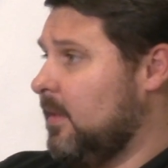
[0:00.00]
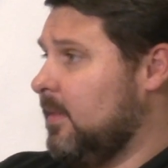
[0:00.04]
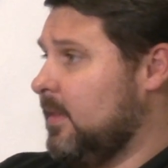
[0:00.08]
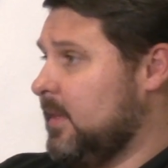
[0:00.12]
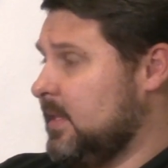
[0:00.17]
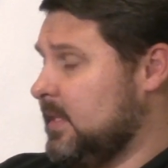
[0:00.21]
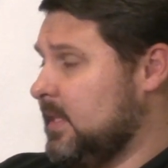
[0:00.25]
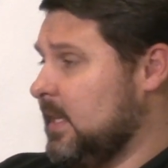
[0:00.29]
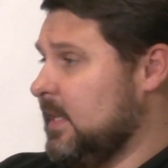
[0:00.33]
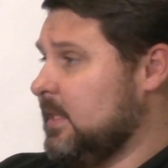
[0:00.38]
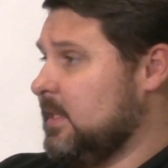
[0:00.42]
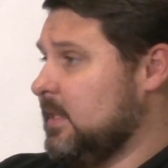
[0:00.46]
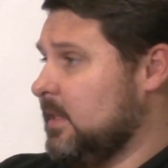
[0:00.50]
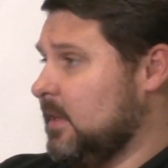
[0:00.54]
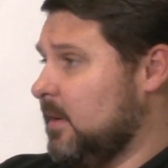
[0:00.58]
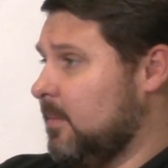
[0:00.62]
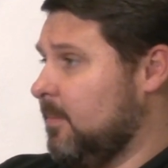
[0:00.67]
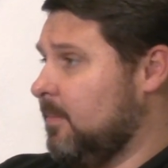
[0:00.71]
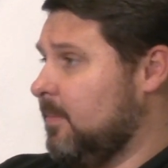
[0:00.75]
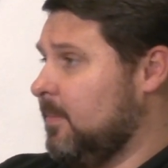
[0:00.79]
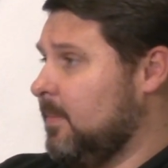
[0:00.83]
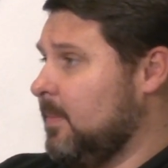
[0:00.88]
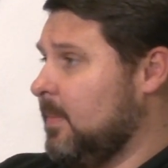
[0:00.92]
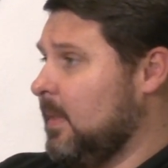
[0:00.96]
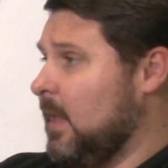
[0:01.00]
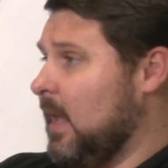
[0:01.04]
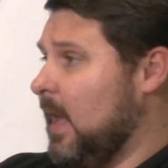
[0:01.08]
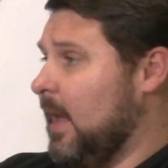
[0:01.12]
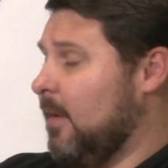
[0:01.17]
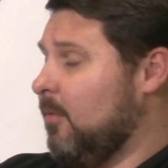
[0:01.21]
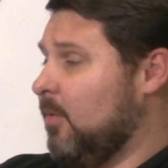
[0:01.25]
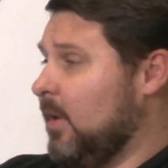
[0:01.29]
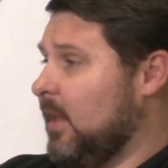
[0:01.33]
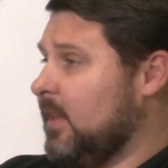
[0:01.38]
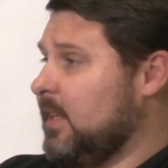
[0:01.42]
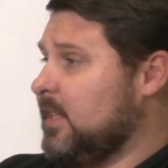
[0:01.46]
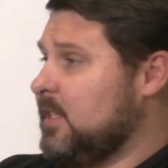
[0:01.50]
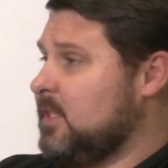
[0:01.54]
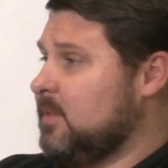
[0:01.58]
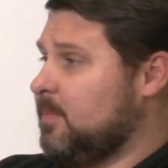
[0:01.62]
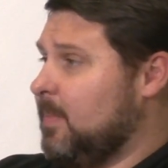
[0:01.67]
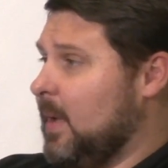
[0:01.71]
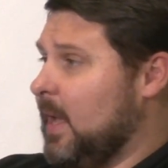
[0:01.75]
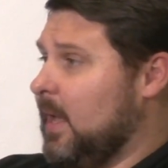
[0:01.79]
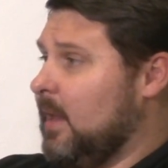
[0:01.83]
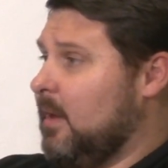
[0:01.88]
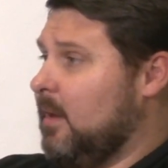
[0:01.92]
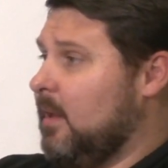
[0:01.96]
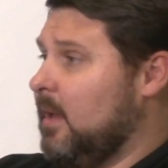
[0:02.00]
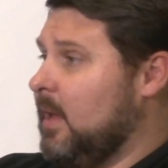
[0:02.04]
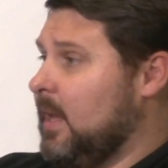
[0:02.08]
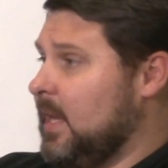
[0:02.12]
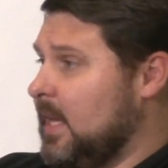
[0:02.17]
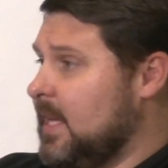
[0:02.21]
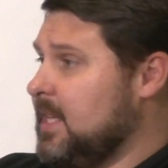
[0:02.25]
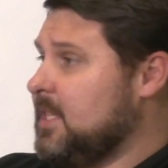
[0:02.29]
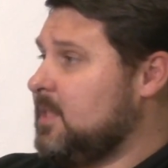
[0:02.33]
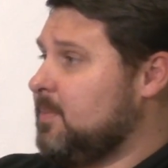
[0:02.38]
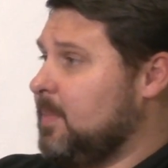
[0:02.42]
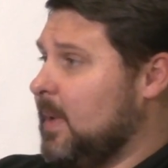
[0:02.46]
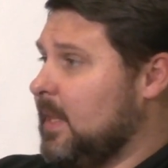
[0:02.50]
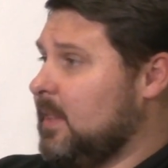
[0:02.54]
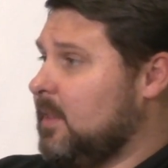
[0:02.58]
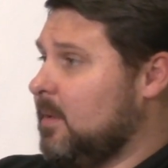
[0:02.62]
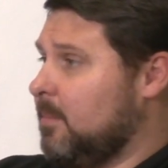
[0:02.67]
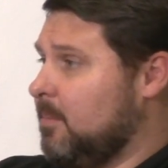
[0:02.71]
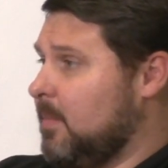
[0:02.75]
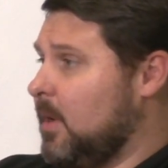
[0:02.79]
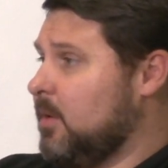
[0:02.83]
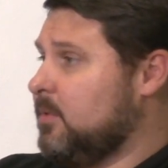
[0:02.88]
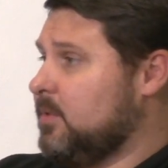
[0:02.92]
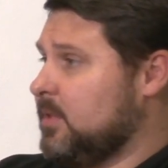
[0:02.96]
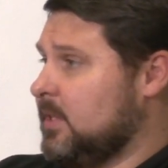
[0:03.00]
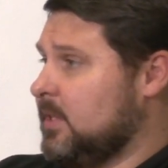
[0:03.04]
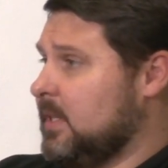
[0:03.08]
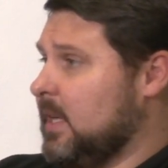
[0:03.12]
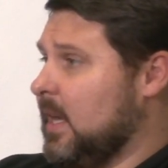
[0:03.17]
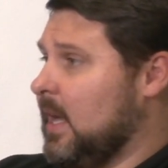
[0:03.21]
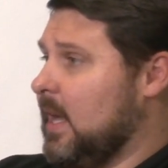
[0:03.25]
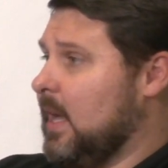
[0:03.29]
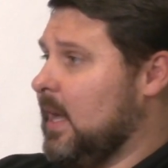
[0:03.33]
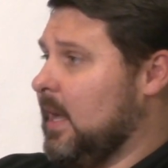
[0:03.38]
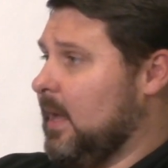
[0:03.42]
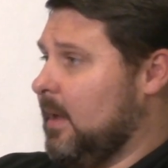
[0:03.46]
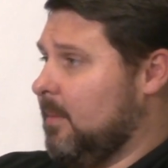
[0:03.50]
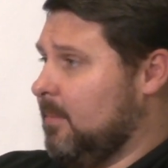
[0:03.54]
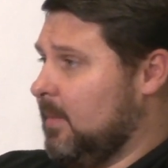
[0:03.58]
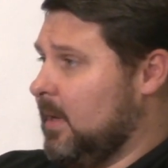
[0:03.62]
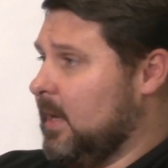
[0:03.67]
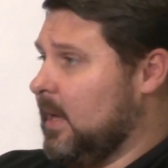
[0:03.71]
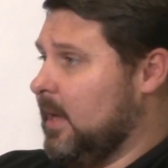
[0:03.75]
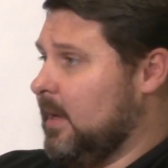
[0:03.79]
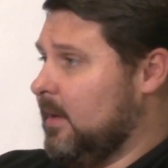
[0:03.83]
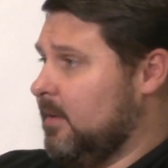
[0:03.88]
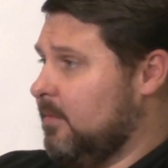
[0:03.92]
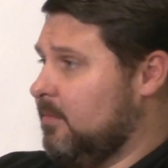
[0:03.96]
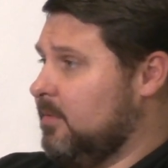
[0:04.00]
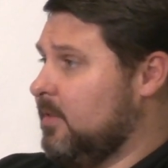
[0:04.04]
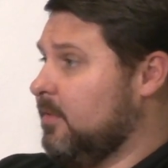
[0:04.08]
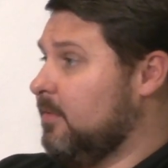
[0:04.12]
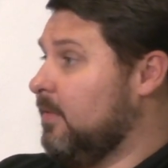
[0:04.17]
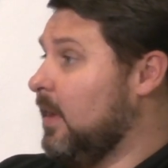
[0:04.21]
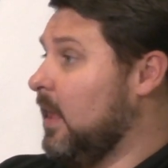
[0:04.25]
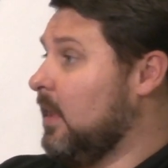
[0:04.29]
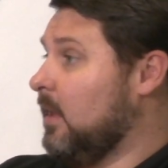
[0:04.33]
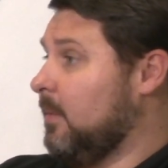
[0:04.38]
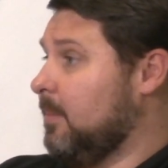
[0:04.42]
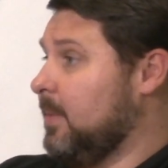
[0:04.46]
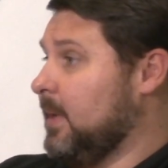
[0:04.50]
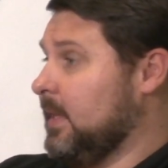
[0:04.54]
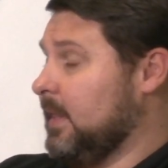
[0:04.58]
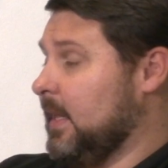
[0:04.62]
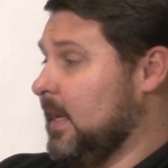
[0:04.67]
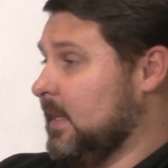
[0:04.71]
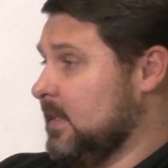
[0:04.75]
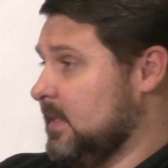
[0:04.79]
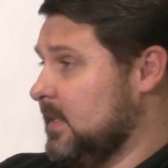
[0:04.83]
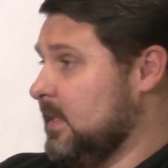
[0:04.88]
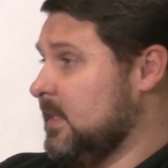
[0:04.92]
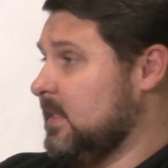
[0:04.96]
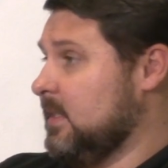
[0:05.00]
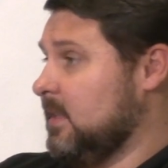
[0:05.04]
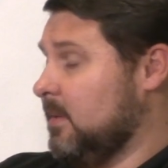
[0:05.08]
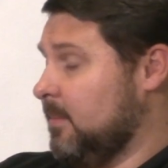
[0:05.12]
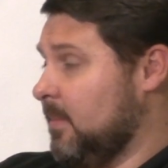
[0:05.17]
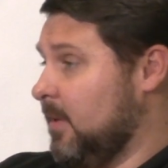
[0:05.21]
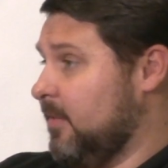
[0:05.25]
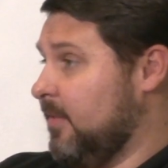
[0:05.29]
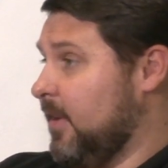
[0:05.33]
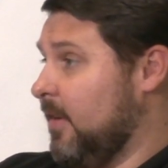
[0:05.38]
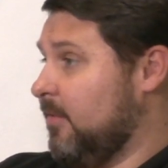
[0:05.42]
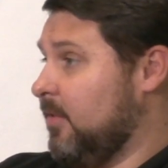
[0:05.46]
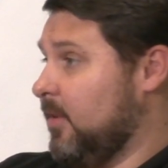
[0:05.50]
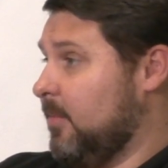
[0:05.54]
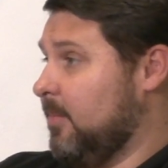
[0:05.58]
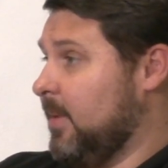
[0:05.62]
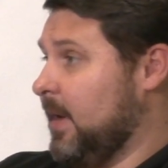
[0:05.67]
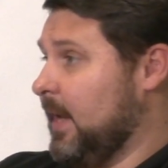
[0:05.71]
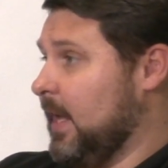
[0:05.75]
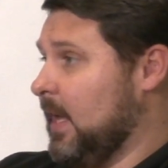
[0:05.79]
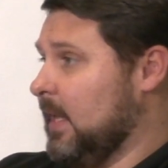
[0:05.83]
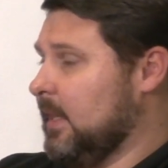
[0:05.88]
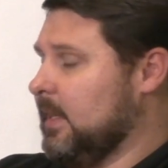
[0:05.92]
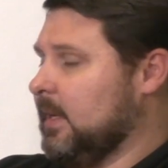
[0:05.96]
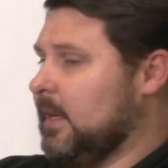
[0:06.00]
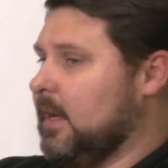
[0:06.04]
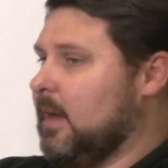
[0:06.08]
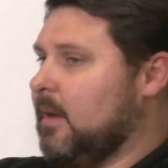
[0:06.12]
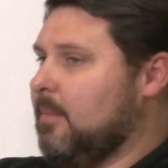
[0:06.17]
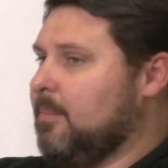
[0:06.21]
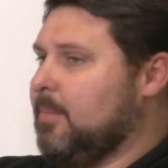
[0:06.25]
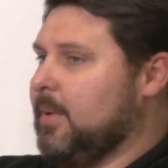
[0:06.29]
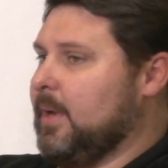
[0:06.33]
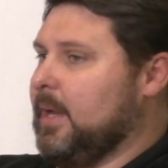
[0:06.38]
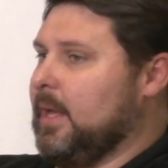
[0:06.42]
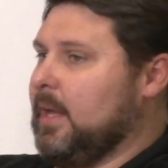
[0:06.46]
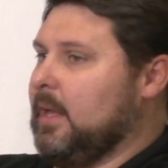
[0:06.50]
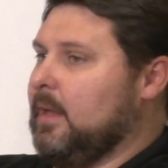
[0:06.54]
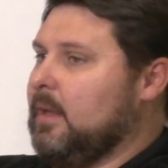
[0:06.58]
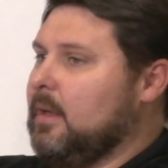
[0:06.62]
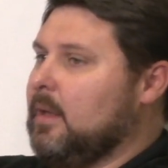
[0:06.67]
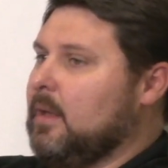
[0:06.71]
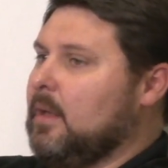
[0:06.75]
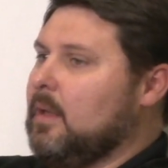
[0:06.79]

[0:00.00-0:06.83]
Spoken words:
the system and really spent the most time kind of developing that system of everybody at the company.